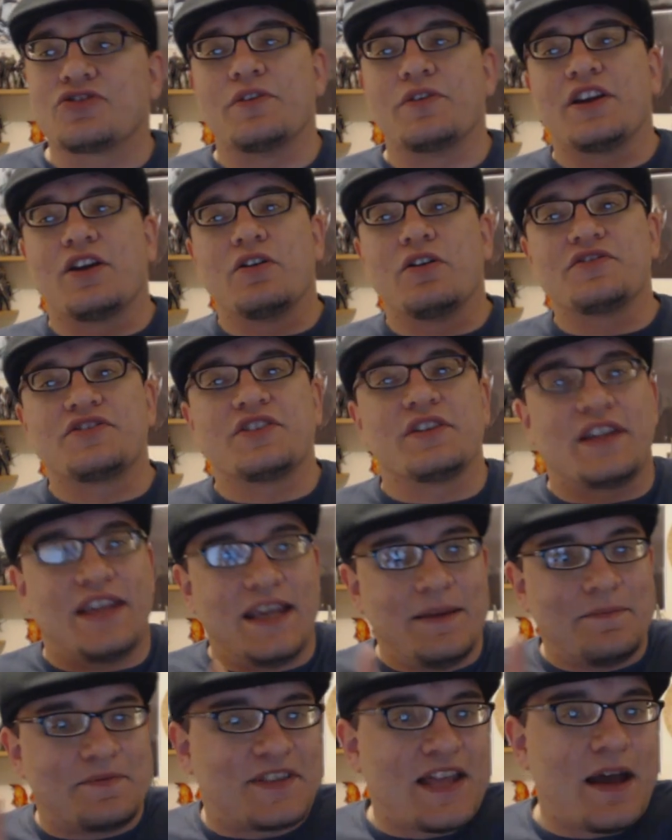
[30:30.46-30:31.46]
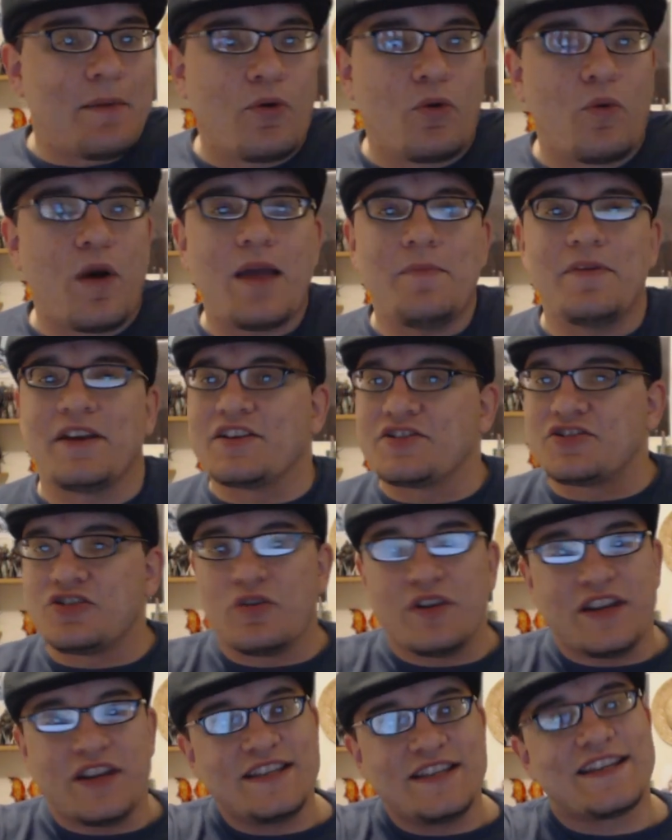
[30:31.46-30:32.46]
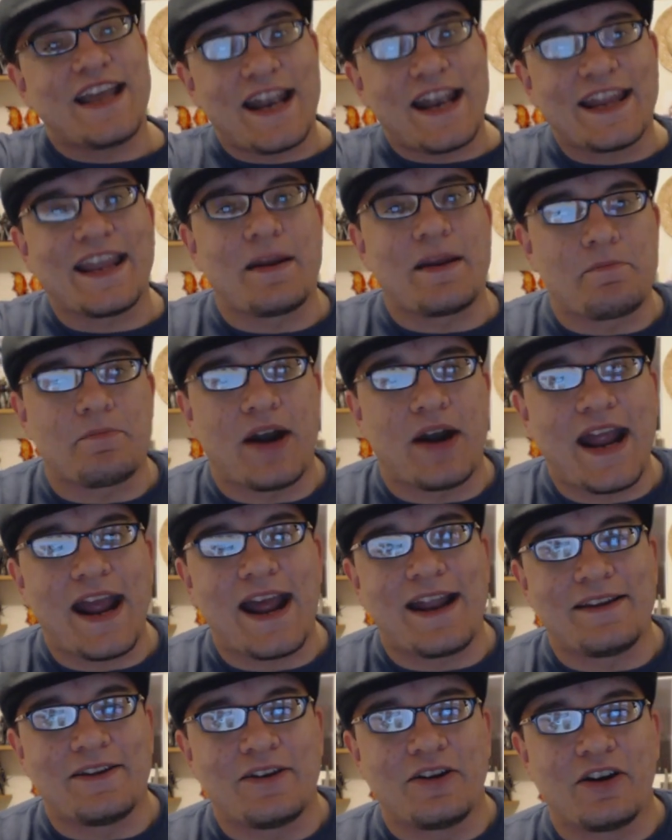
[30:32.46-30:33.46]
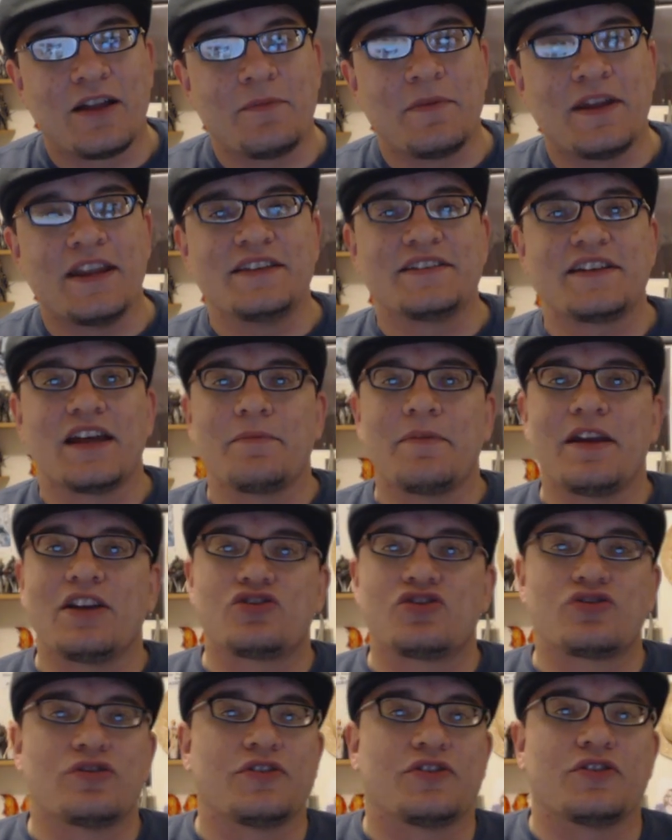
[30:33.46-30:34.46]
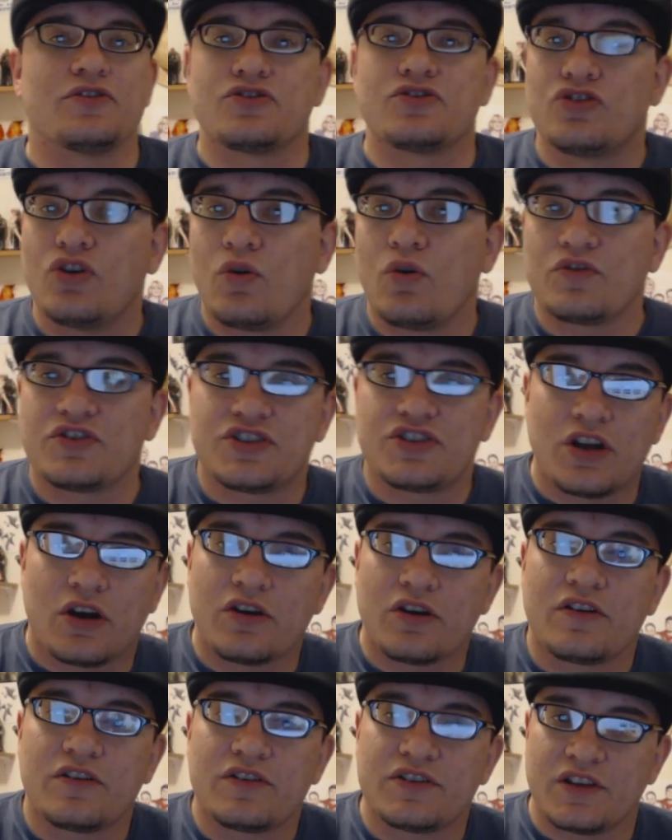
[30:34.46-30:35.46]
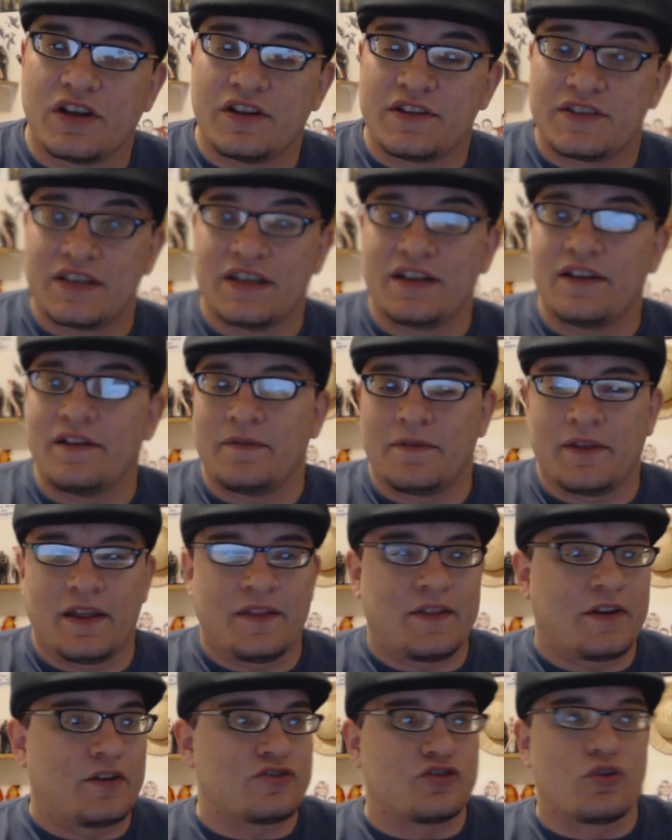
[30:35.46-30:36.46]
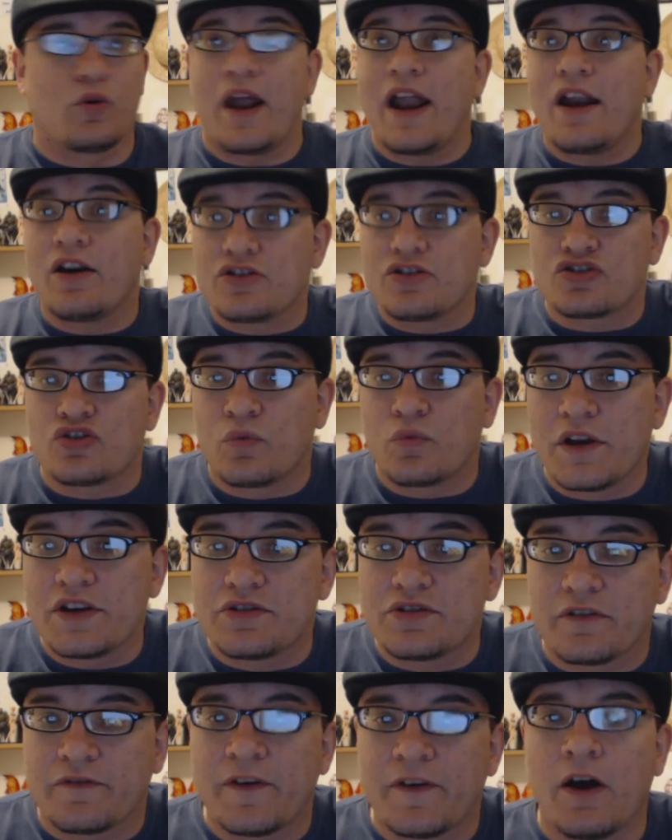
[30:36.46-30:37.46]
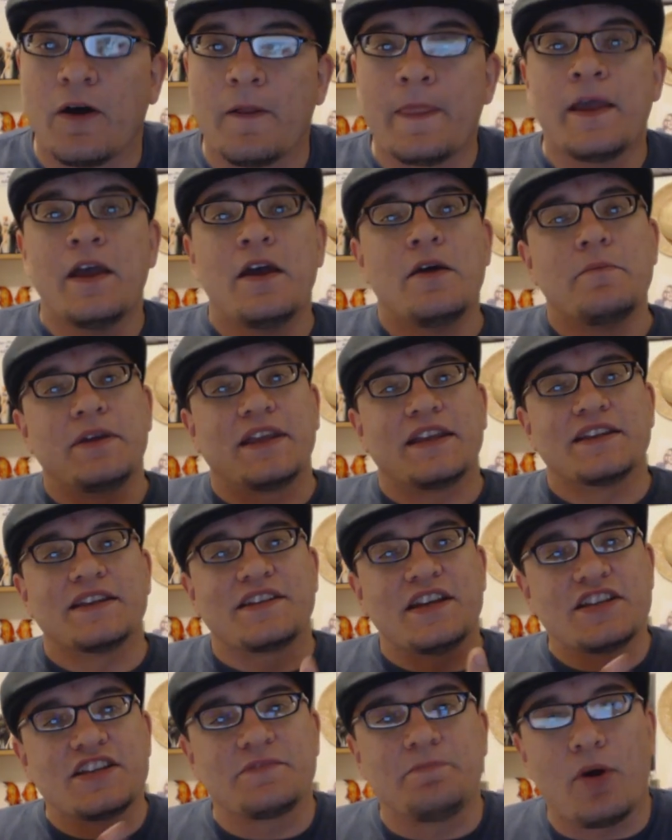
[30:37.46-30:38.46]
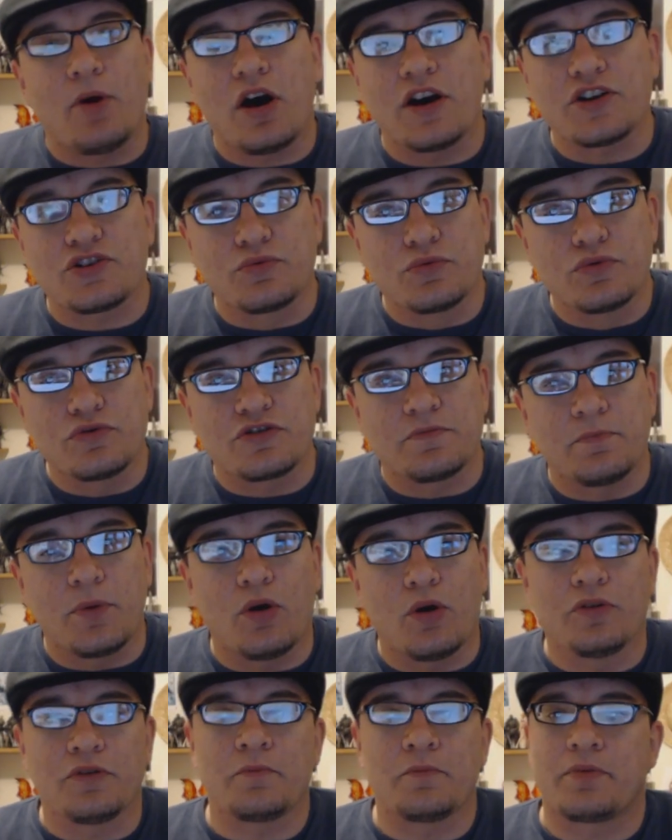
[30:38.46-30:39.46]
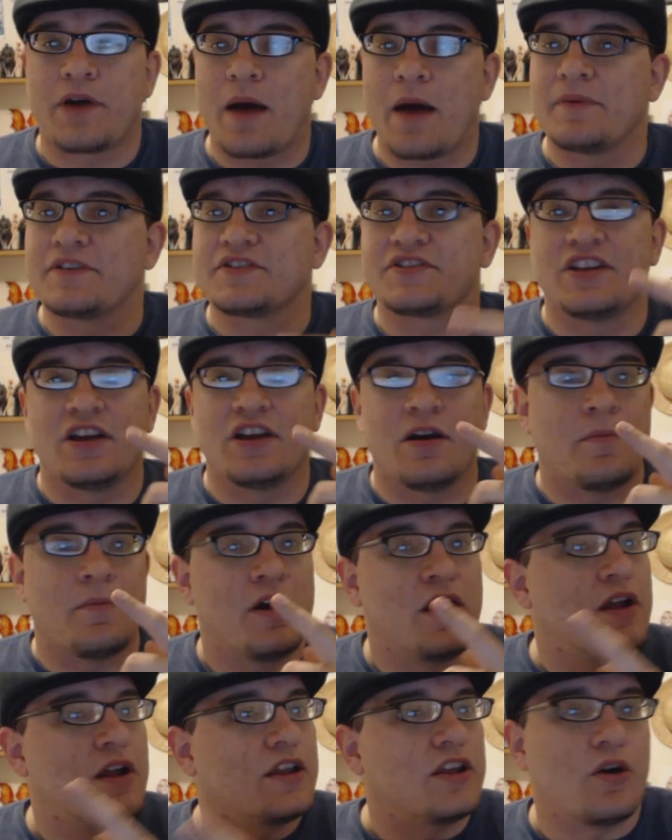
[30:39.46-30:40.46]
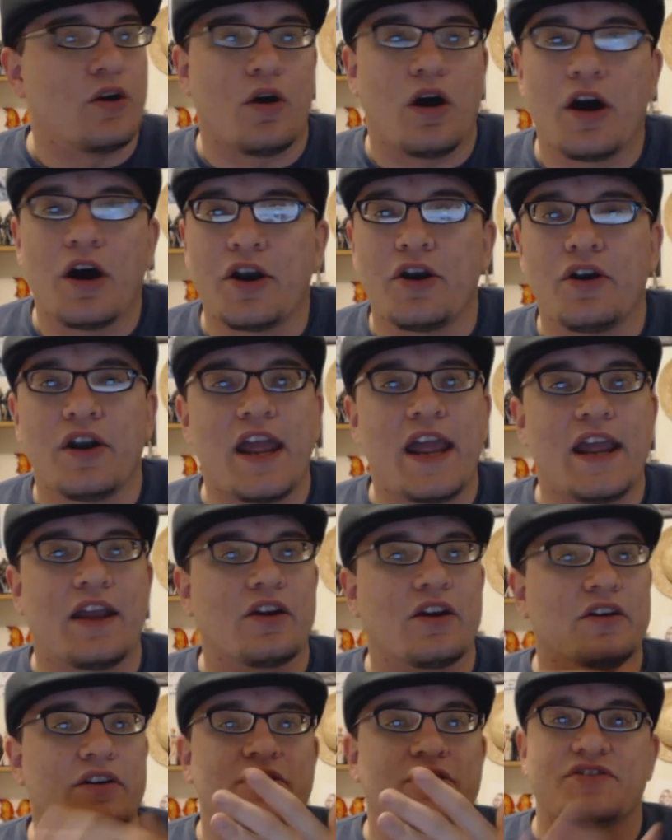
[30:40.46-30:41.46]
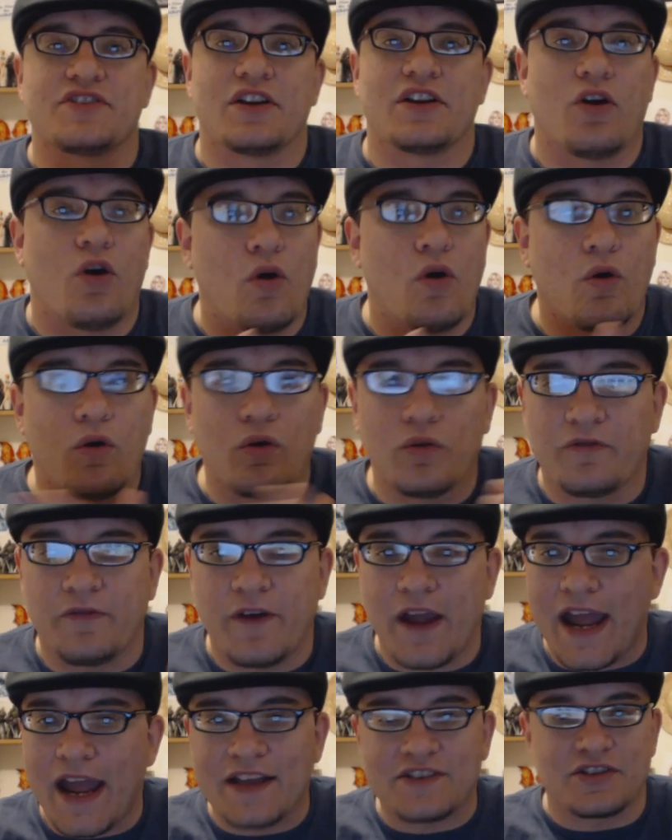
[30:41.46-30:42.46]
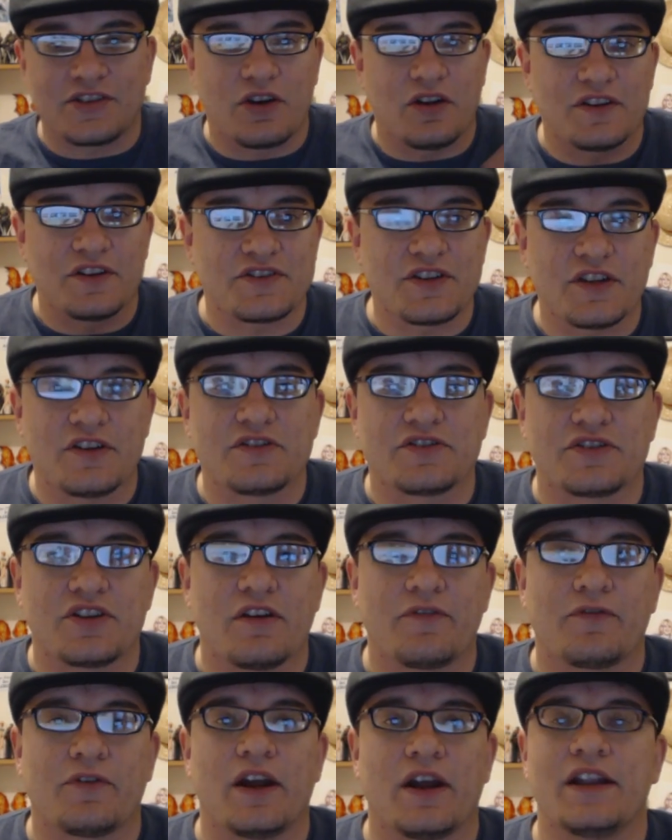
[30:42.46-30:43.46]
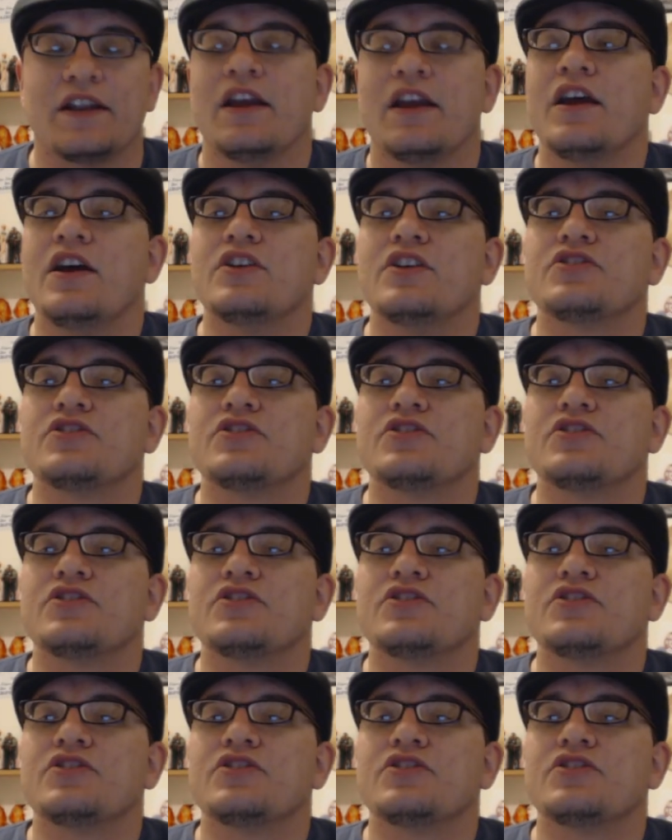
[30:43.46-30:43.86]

So he goes and keeps them away because you know he's got to get Bran. You know what I mean? He's got to make sure that there's no Starks, uh, to, there's no heirs to Winterfell because his boss Roose Bolton promised him you know a hundred acres and a holdfast and all this other stuff, right?